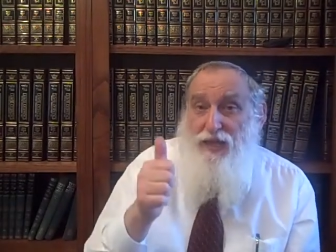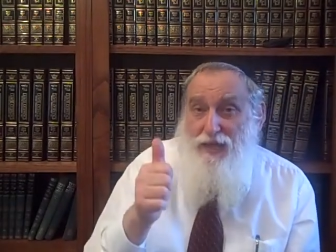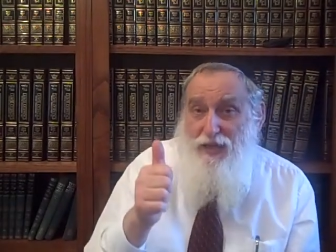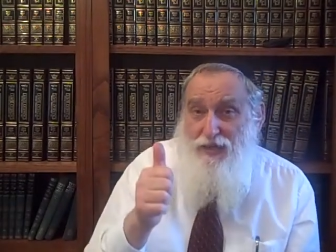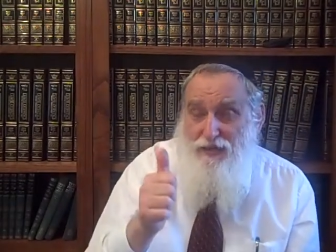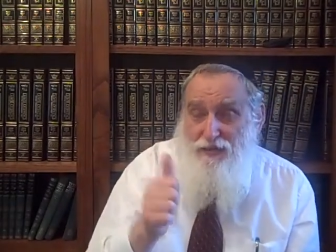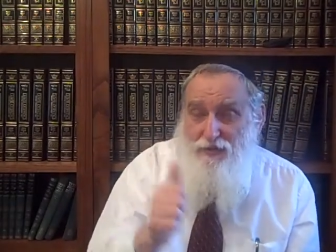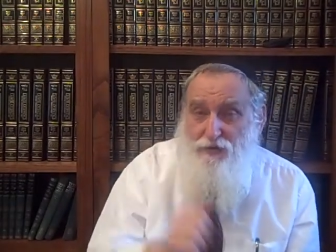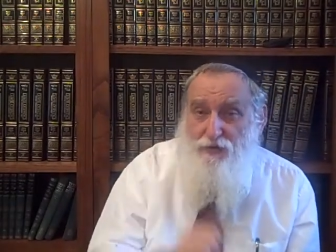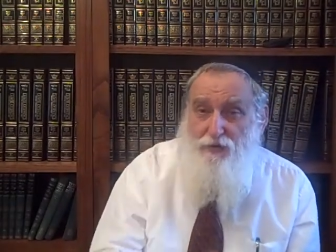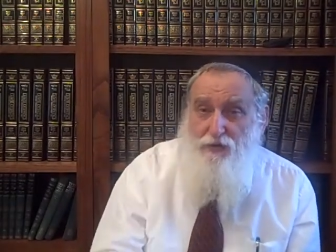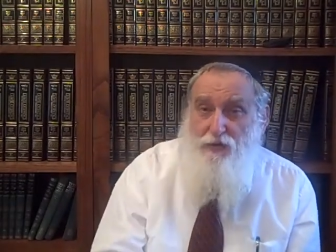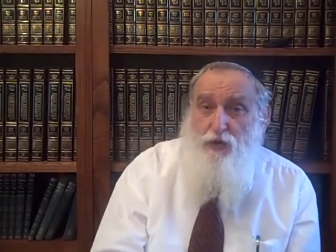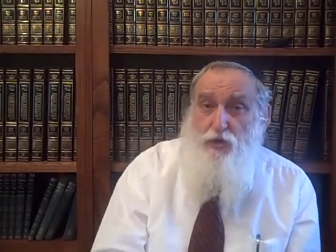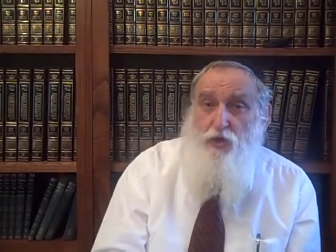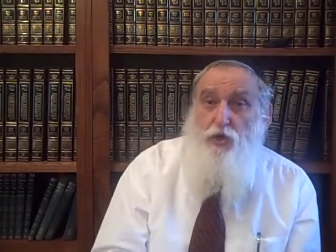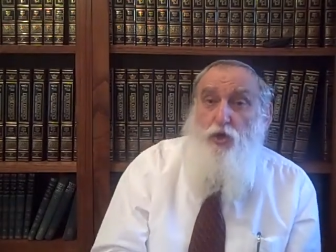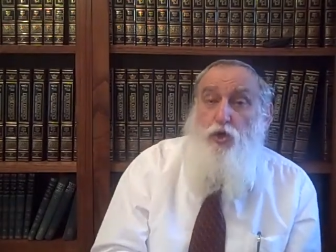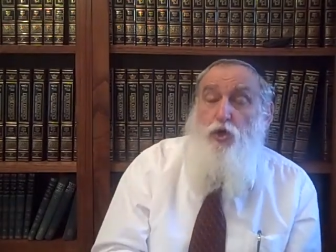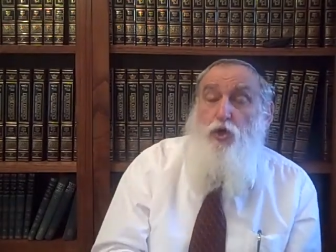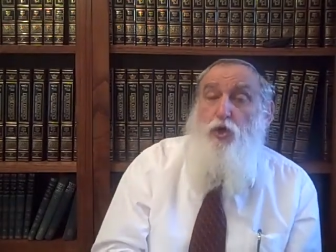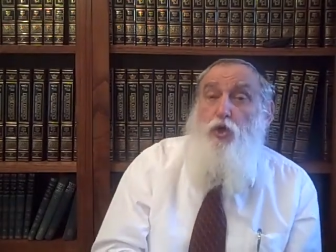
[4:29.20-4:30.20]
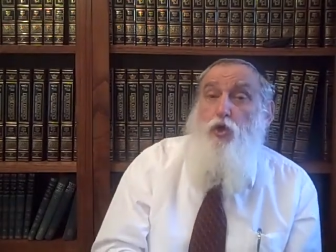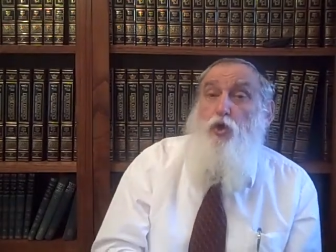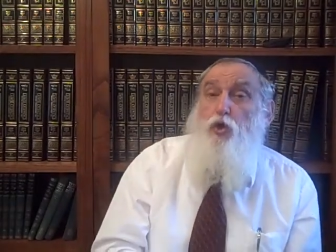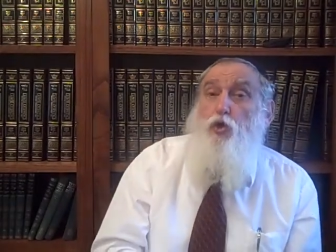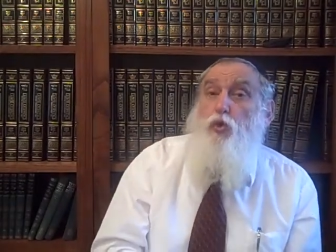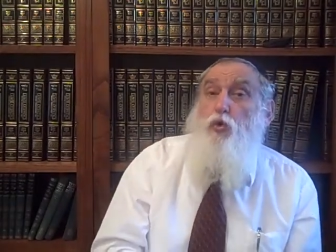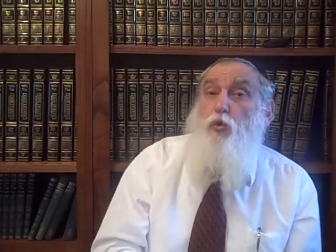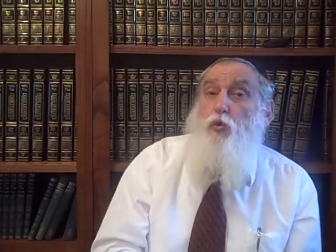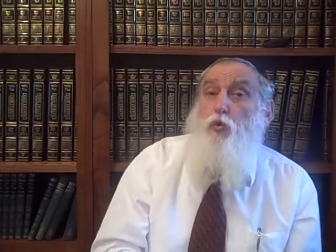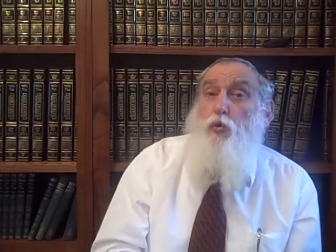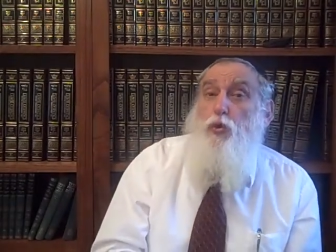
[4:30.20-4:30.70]
A,
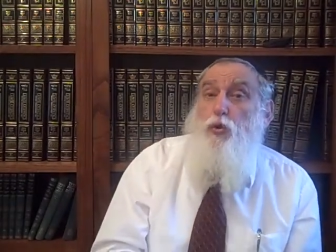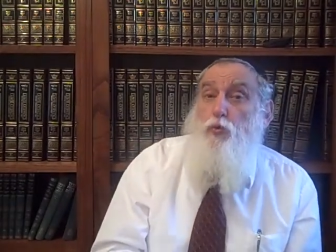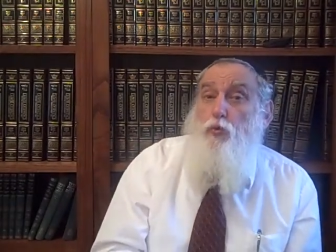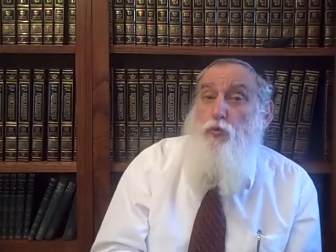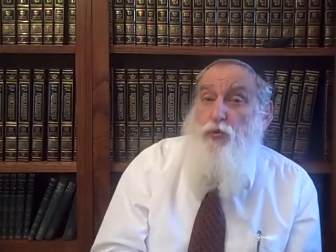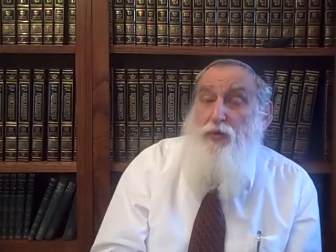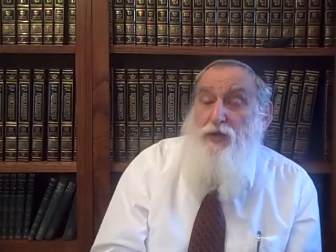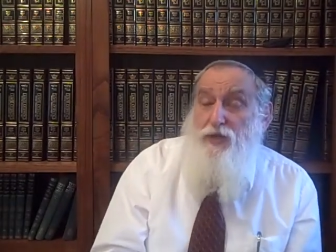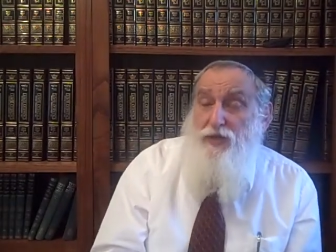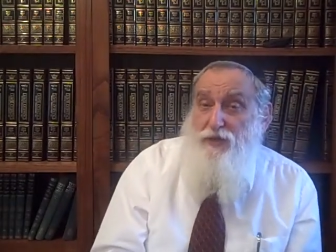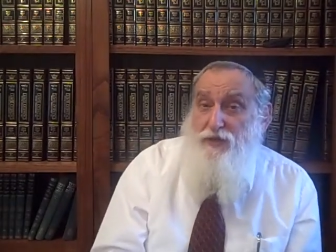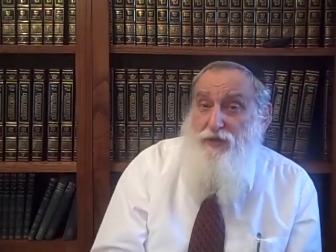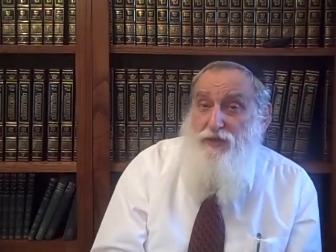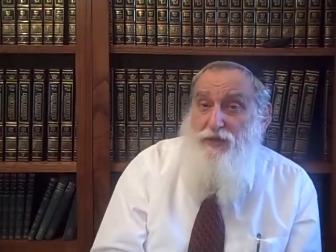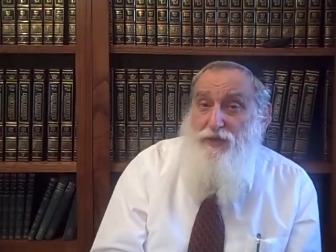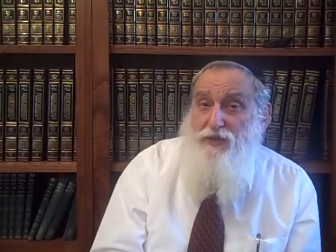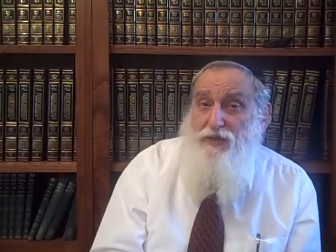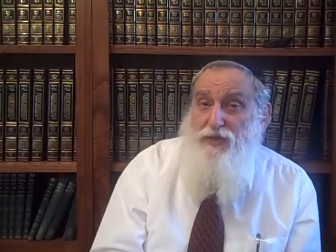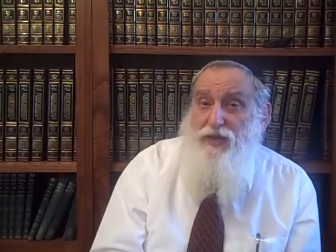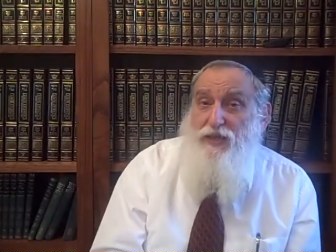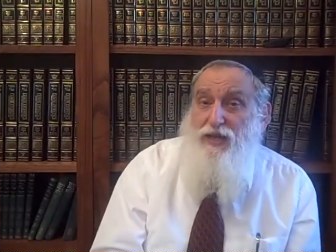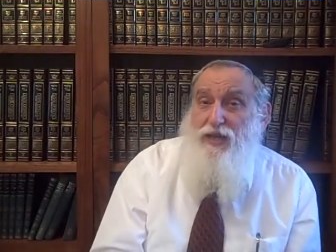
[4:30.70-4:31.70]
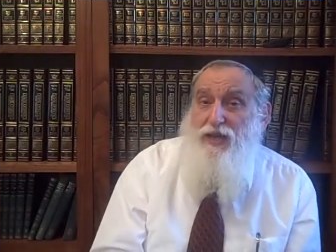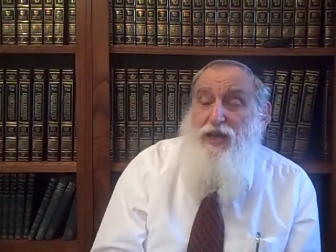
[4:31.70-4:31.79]
we really